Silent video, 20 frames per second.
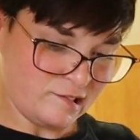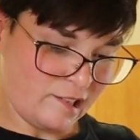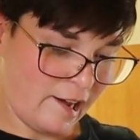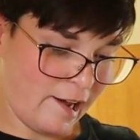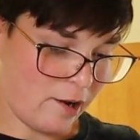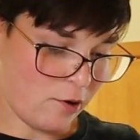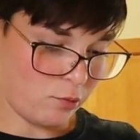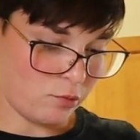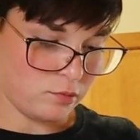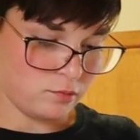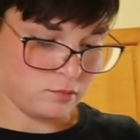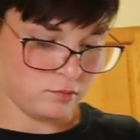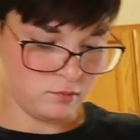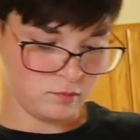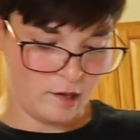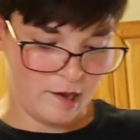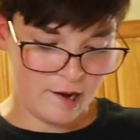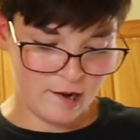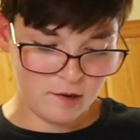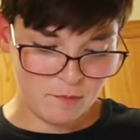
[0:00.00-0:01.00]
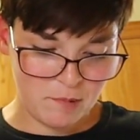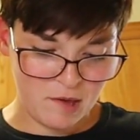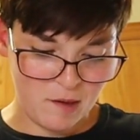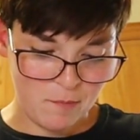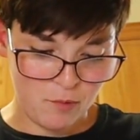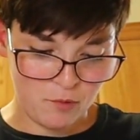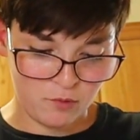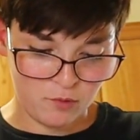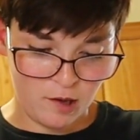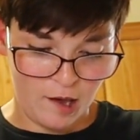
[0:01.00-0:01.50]
ow. How do
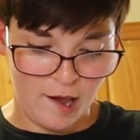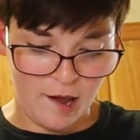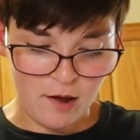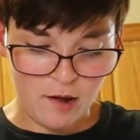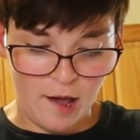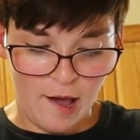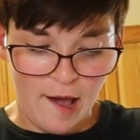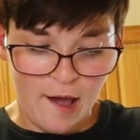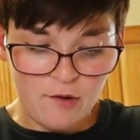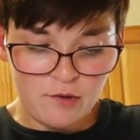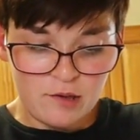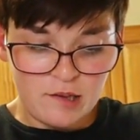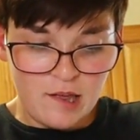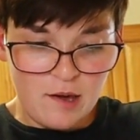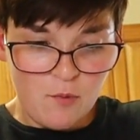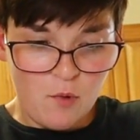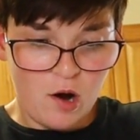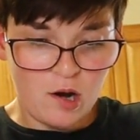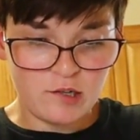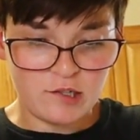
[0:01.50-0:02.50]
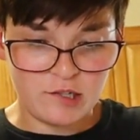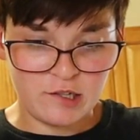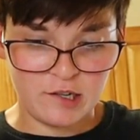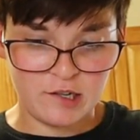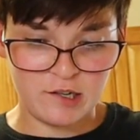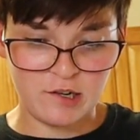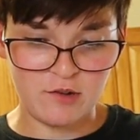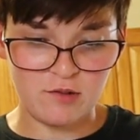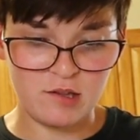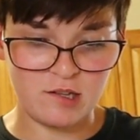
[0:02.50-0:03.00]
they want you
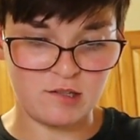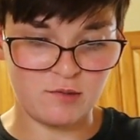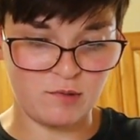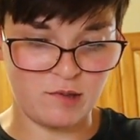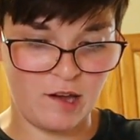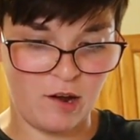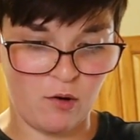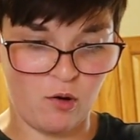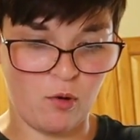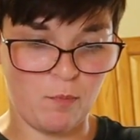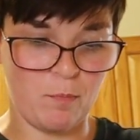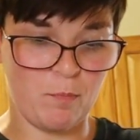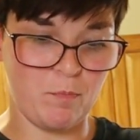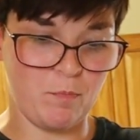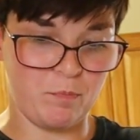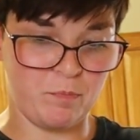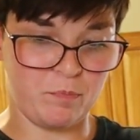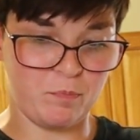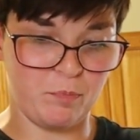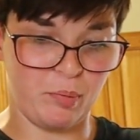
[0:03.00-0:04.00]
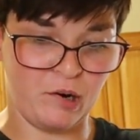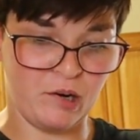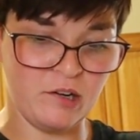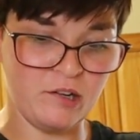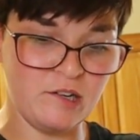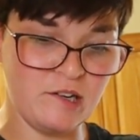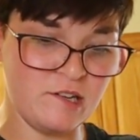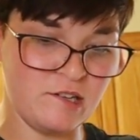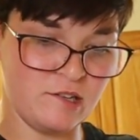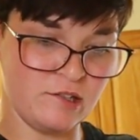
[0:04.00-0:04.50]
to do this without
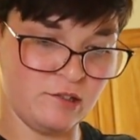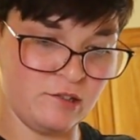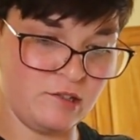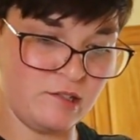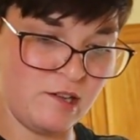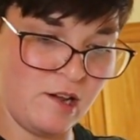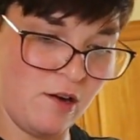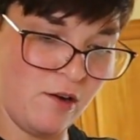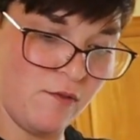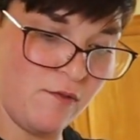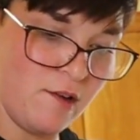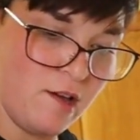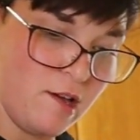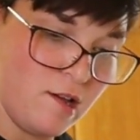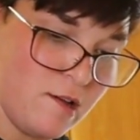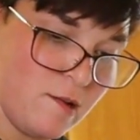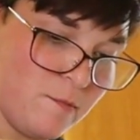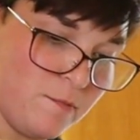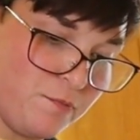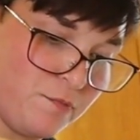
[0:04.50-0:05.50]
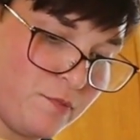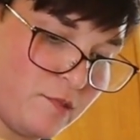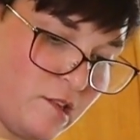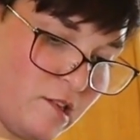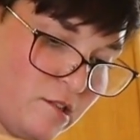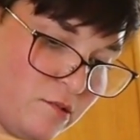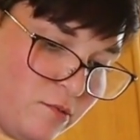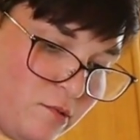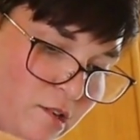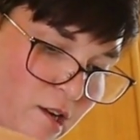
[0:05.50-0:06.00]
burning yourself?
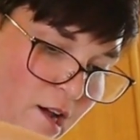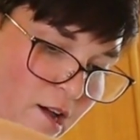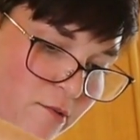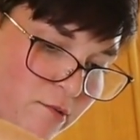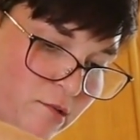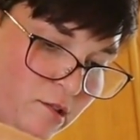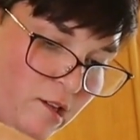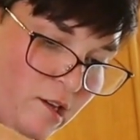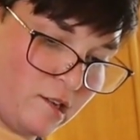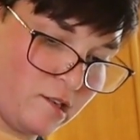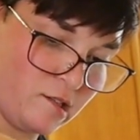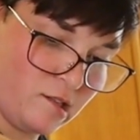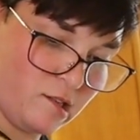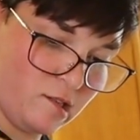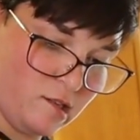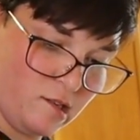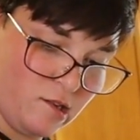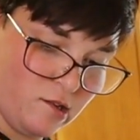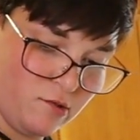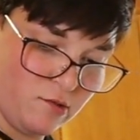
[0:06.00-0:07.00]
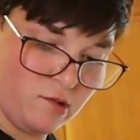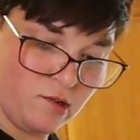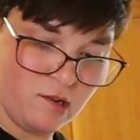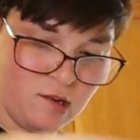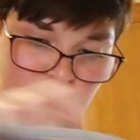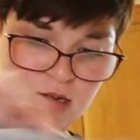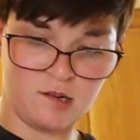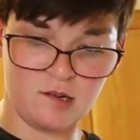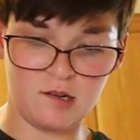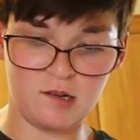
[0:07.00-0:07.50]
Is what I would like to know.
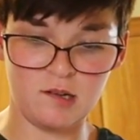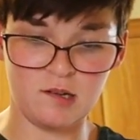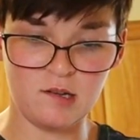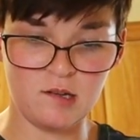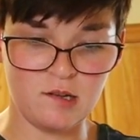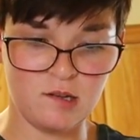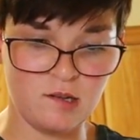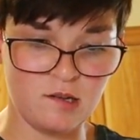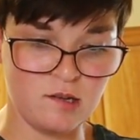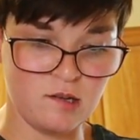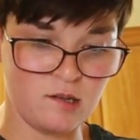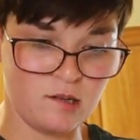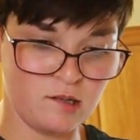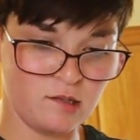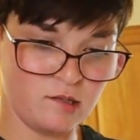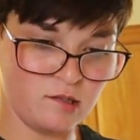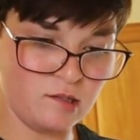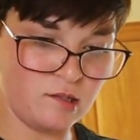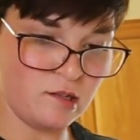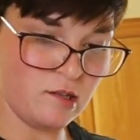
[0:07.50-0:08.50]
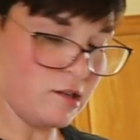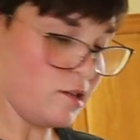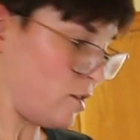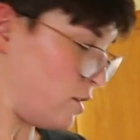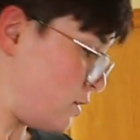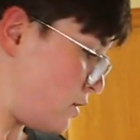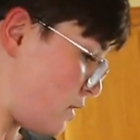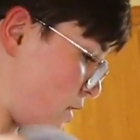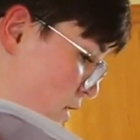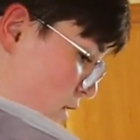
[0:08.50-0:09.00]
It's good,
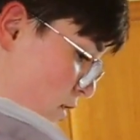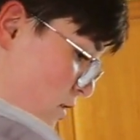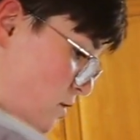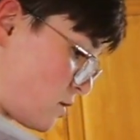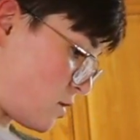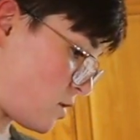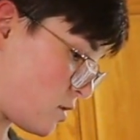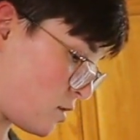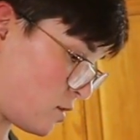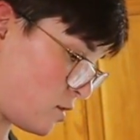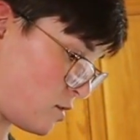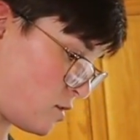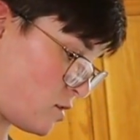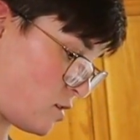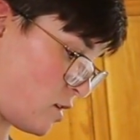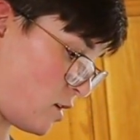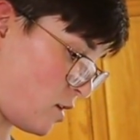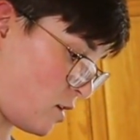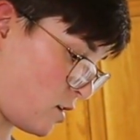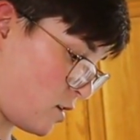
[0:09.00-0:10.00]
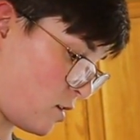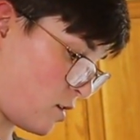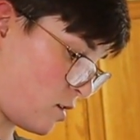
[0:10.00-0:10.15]
isn't it? Let's see.